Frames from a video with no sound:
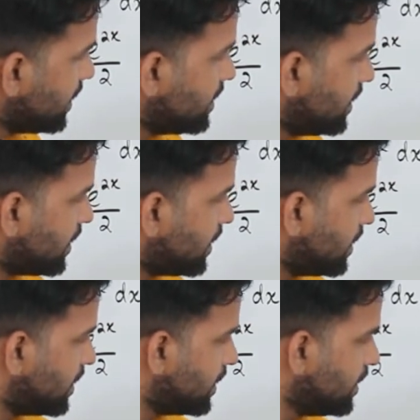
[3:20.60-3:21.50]
here,
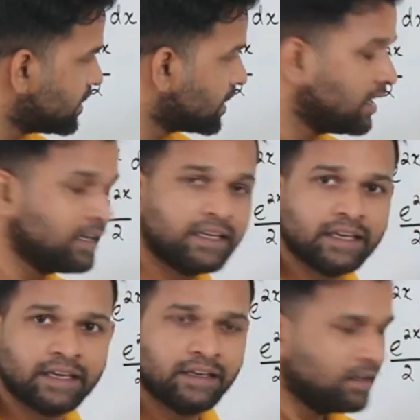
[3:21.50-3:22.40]
an integral
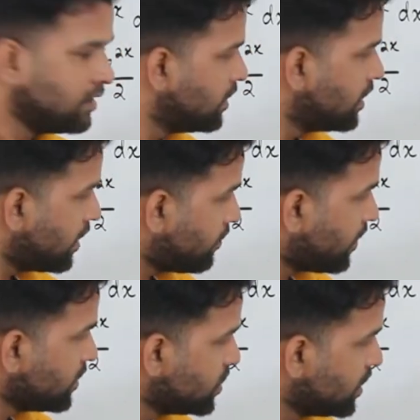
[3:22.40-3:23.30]
here, a
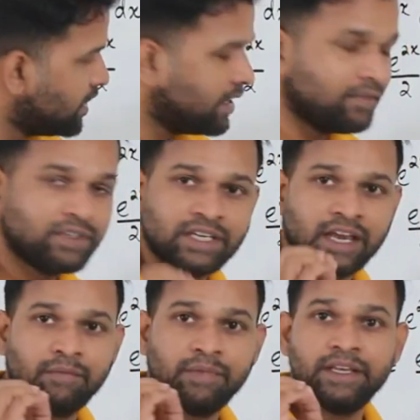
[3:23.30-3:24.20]
function here which
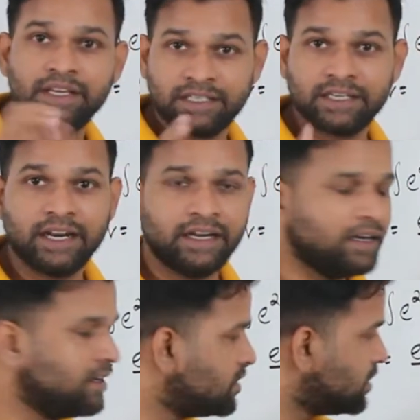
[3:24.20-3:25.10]
can be
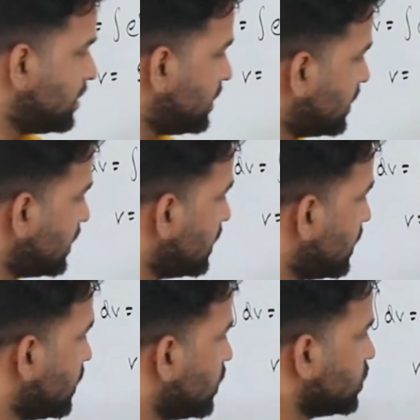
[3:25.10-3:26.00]
integrated easily.
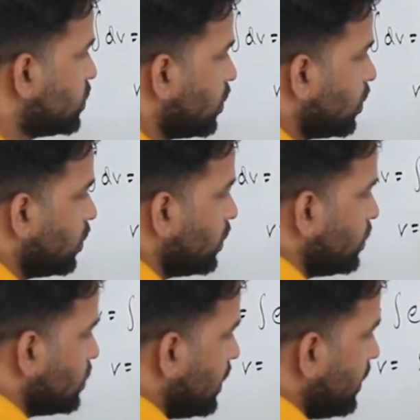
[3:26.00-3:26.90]
So
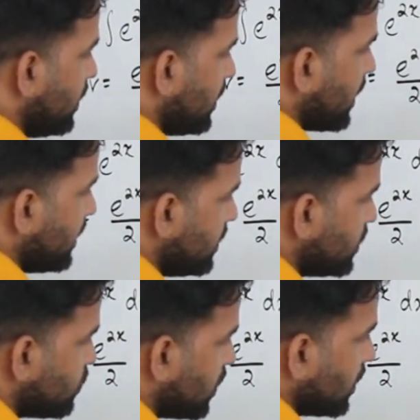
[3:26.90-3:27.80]
usually you'll write
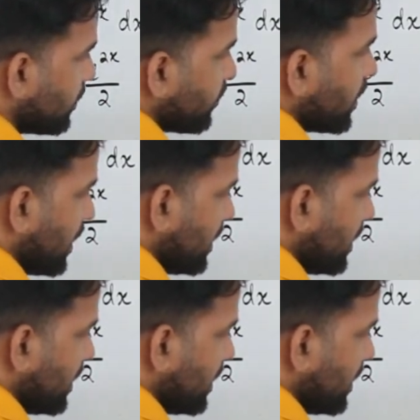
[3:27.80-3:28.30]
this one and